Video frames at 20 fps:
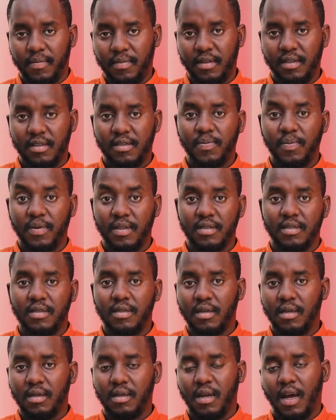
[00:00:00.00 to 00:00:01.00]
This
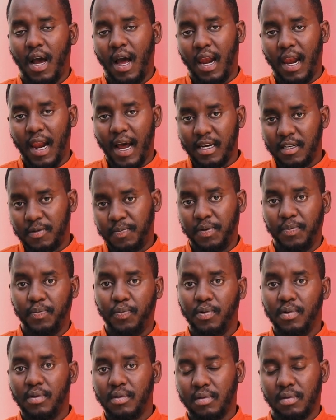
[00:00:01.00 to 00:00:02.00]
means alert
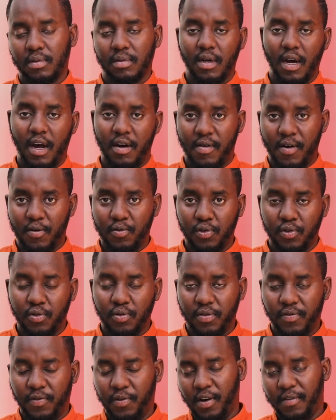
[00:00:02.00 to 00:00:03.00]
people around you.
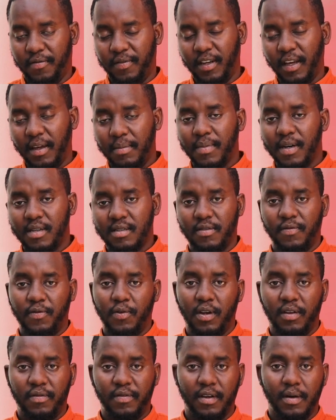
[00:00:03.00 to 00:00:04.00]
If you have neighbors, if
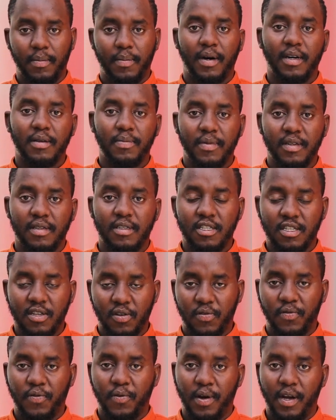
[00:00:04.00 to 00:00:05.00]
you live in apartments,
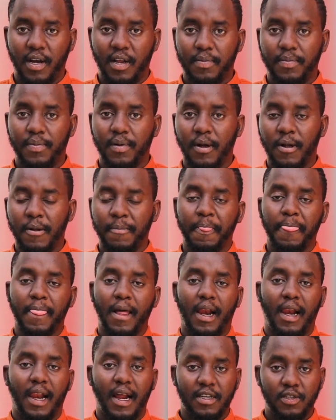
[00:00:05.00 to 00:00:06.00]
shout for help.
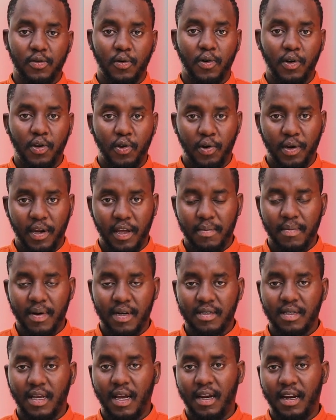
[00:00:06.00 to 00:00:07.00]
Alert all your
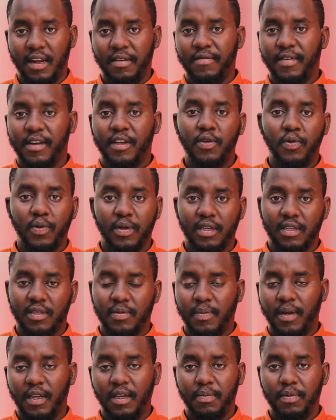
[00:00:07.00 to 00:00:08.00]
neighbors and evacuate as
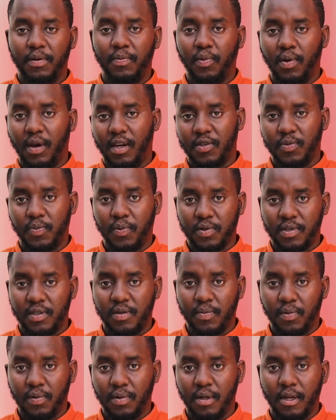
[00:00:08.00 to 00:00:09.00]
many people as
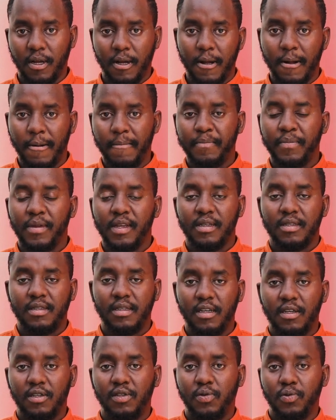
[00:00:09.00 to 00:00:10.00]
possible.
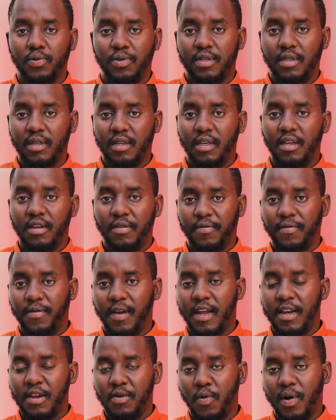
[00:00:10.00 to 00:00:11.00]
Seek to see if
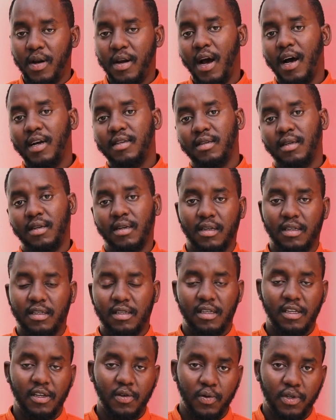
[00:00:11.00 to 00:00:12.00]
anyone has an
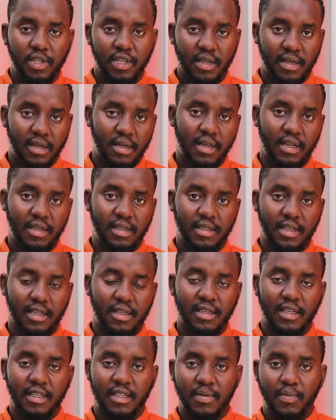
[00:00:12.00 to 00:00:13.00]
extinguisher that is
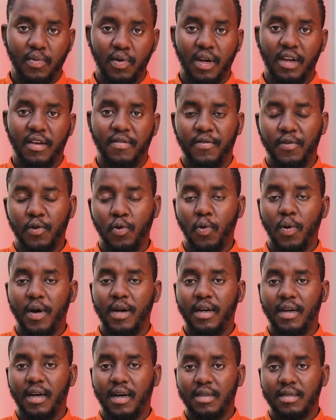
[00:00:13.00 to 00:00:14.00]
accessible. If no
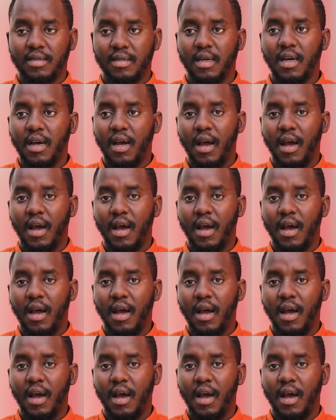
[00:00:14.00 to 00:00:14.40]
one does,